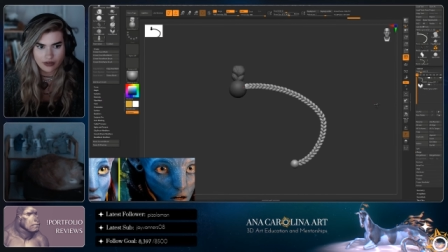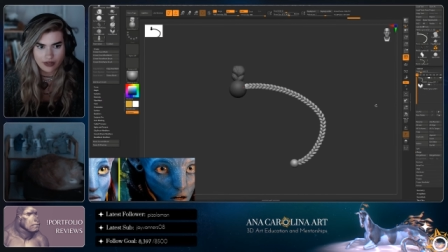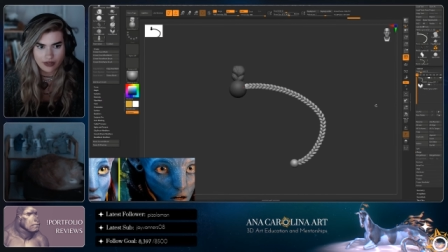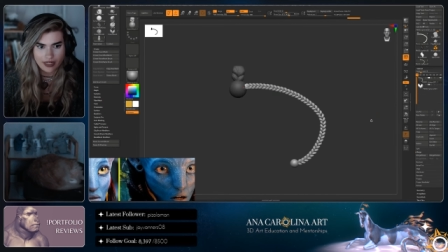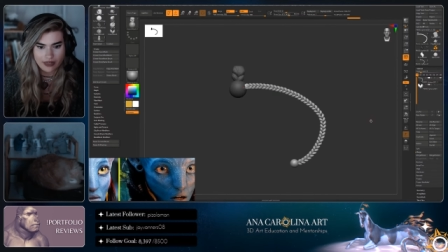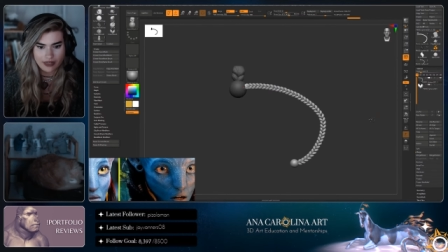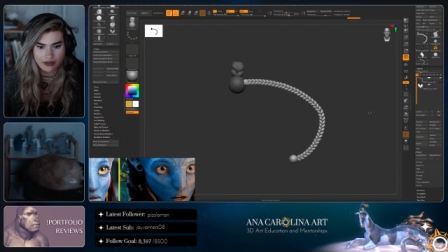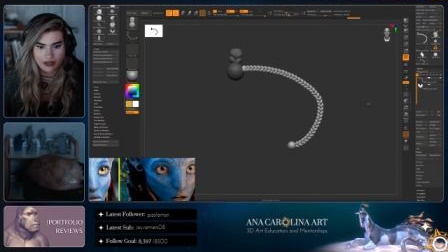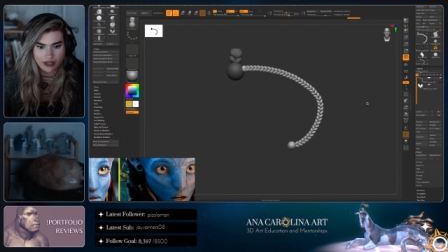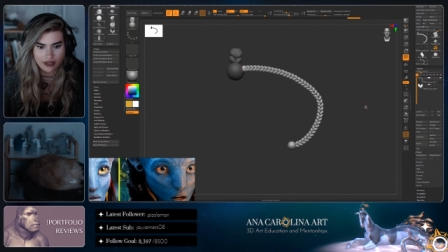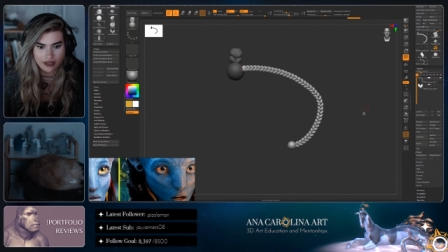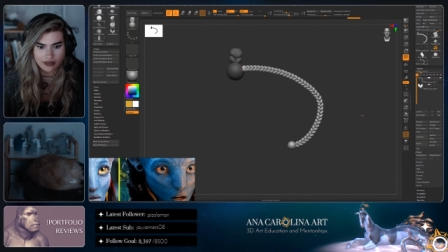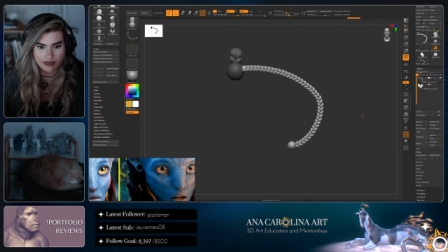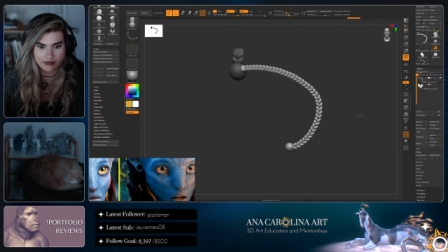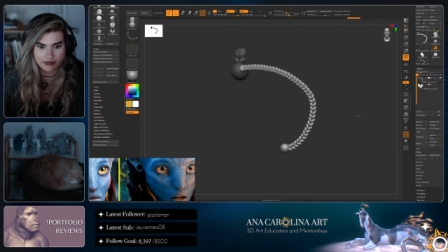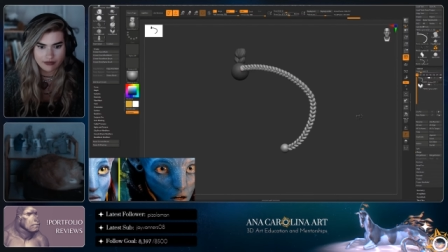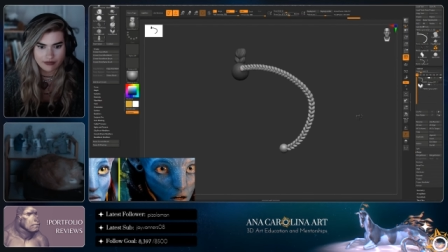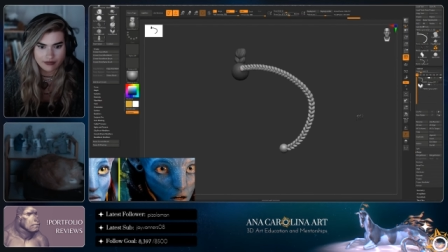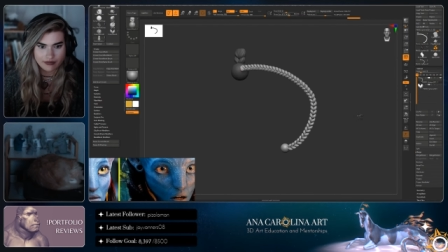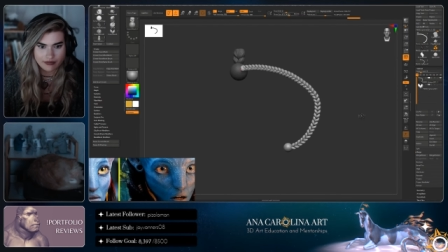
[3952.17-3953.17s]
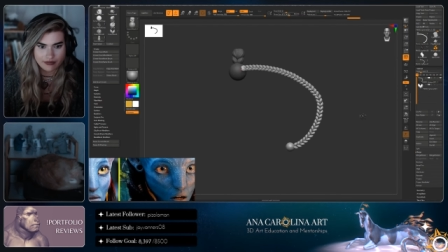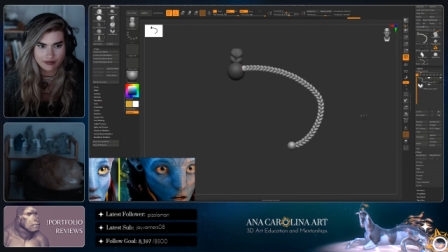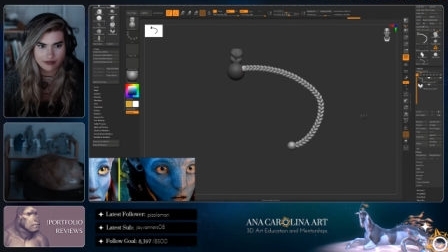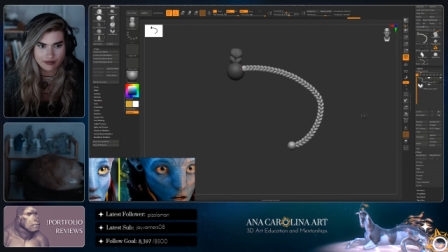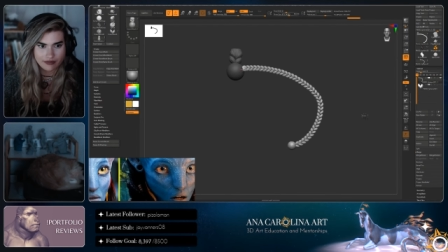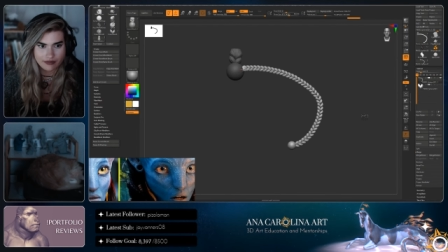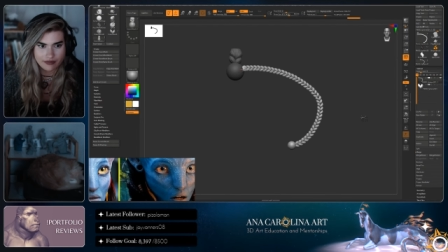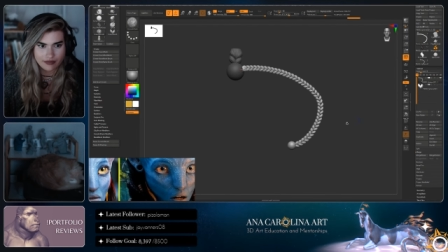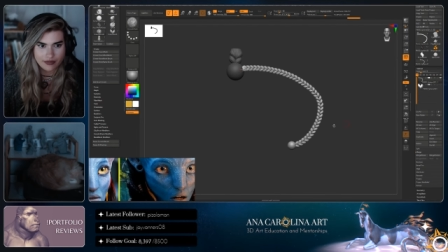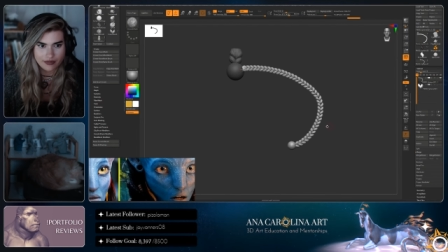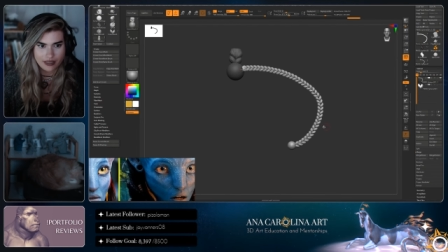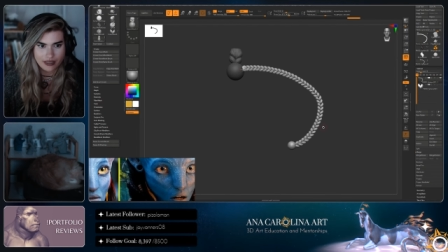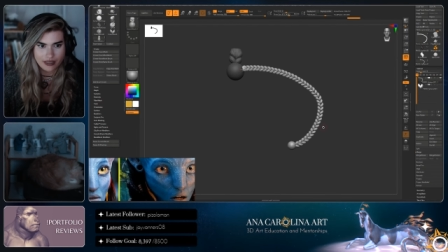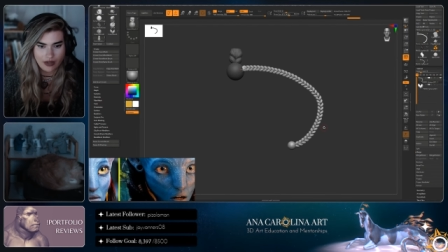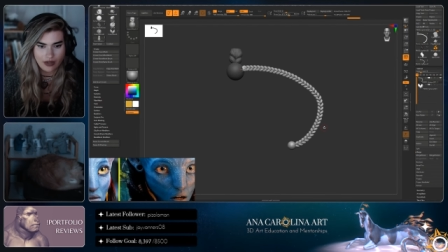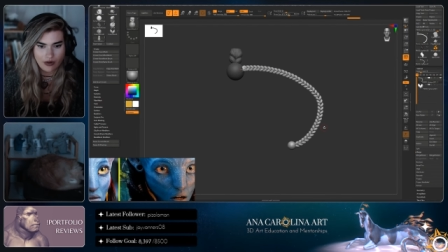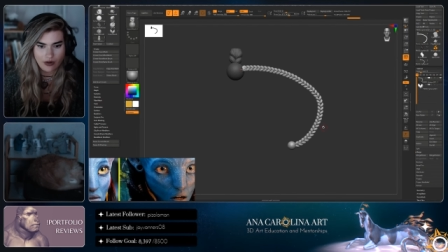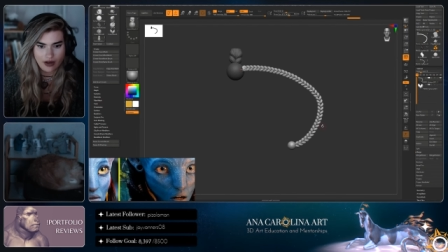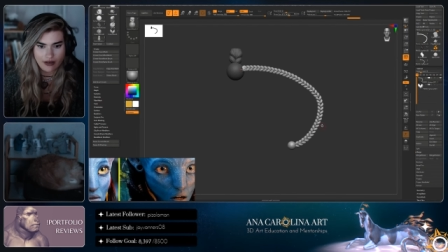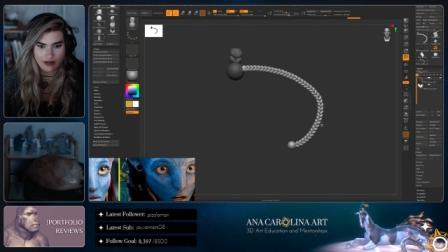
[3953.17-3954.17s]
Very good.
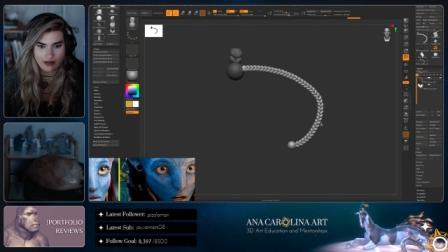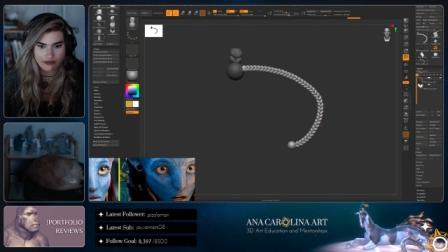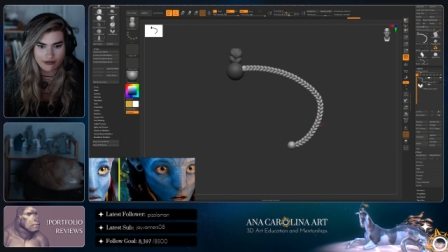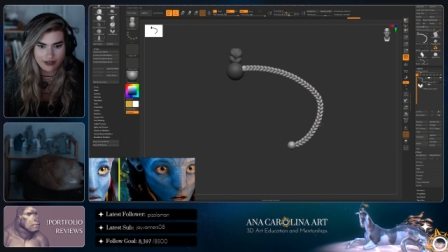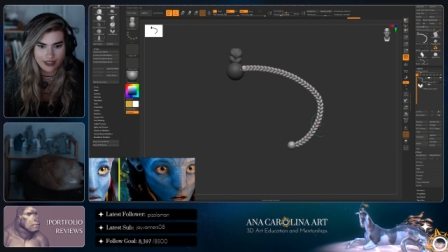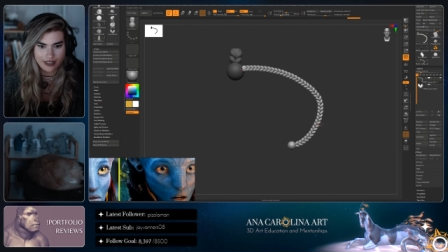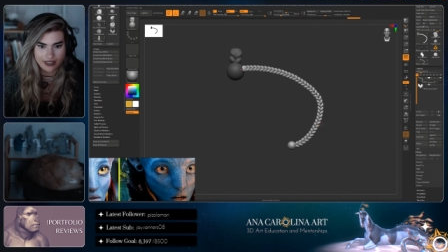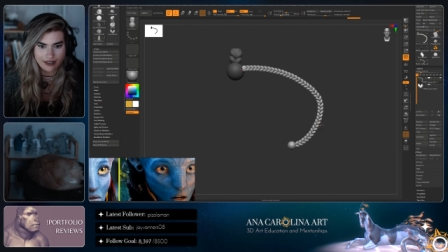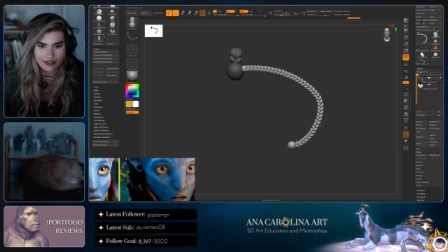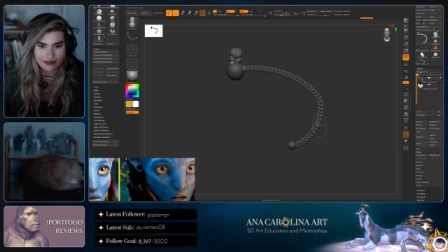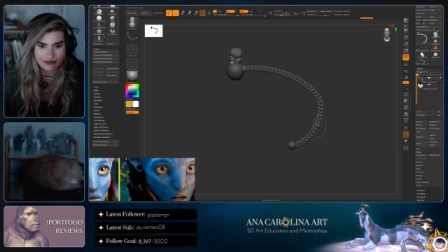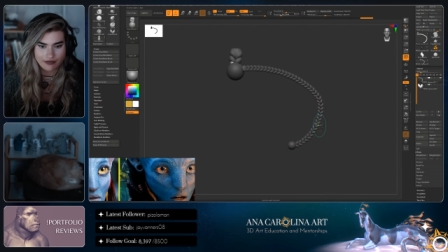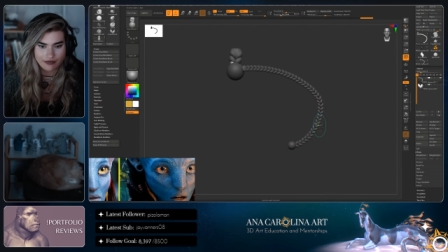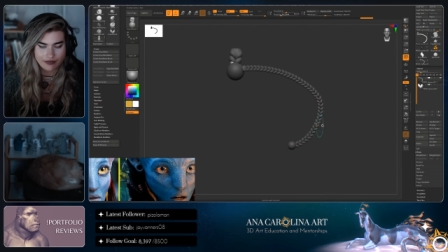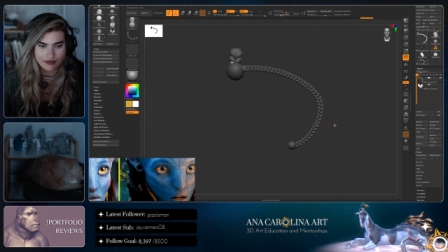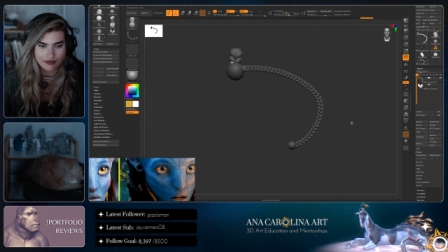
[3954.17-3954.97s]
How lovely.